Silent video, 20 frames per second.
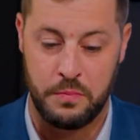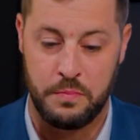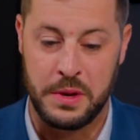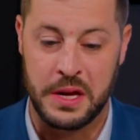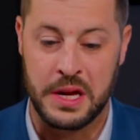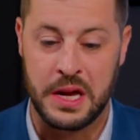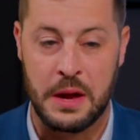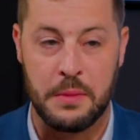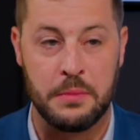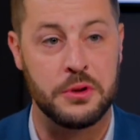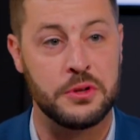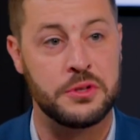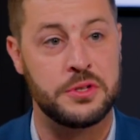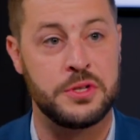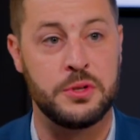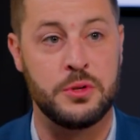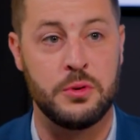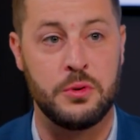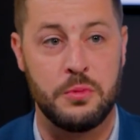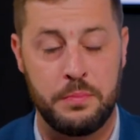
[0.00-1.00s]
being able
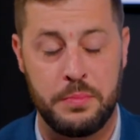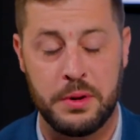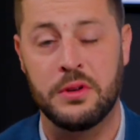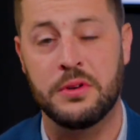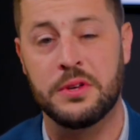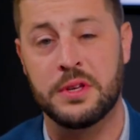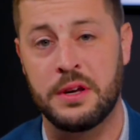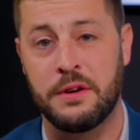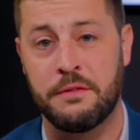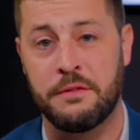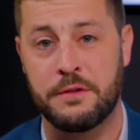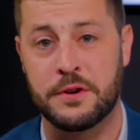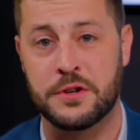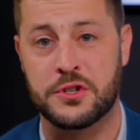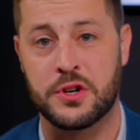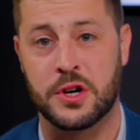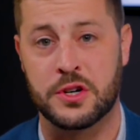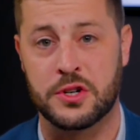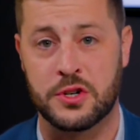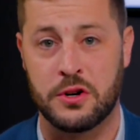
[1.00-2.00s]
to build an
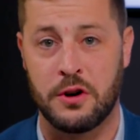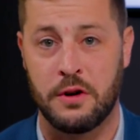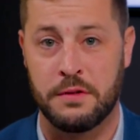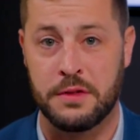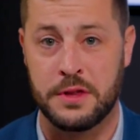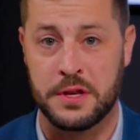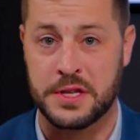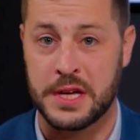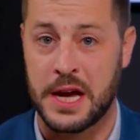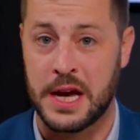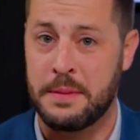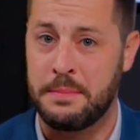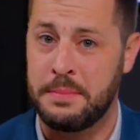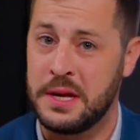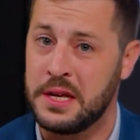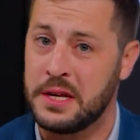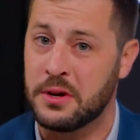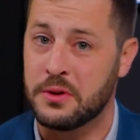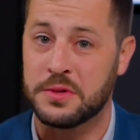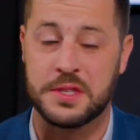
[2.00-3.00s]
infrastructure over these IP
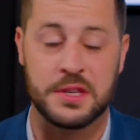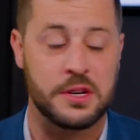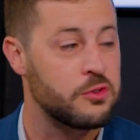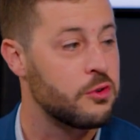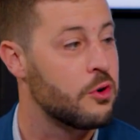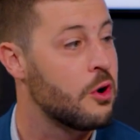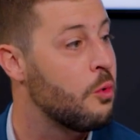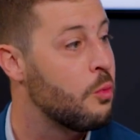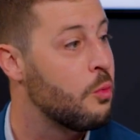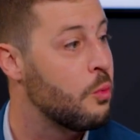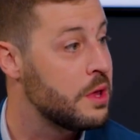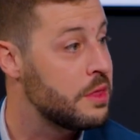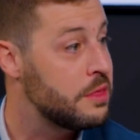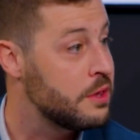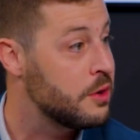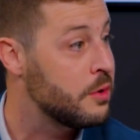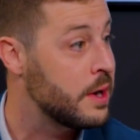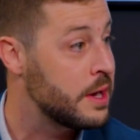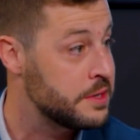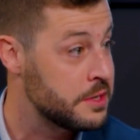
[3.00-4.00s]
nodes that grow with
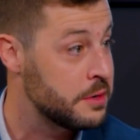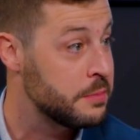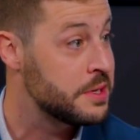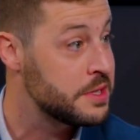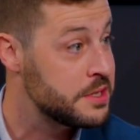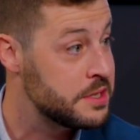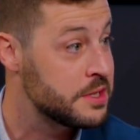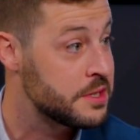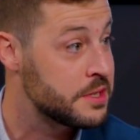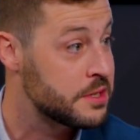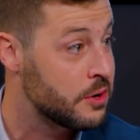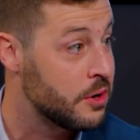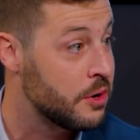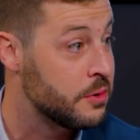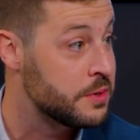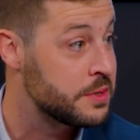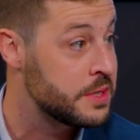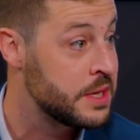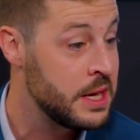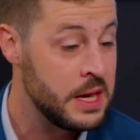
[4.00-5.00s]
you as your business
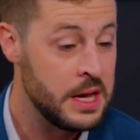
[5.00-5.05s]
grows